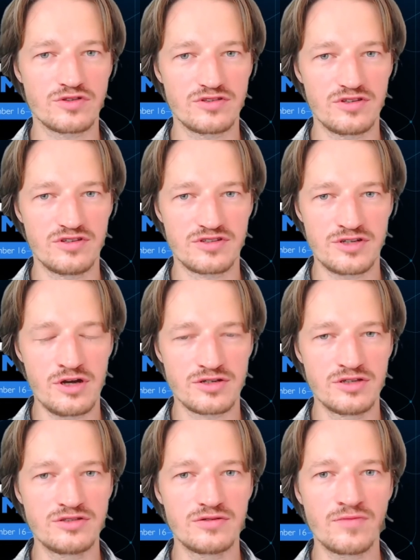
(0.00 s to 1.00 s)
is
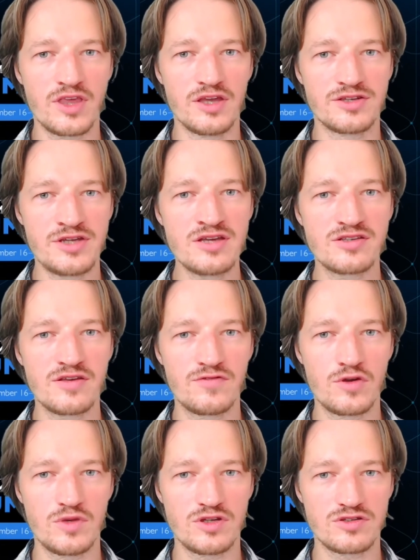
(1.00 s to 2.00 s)
started, it takes a
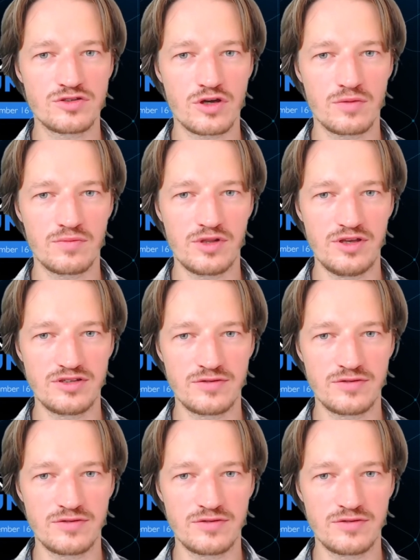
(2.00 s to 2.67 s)
few minutes to complete.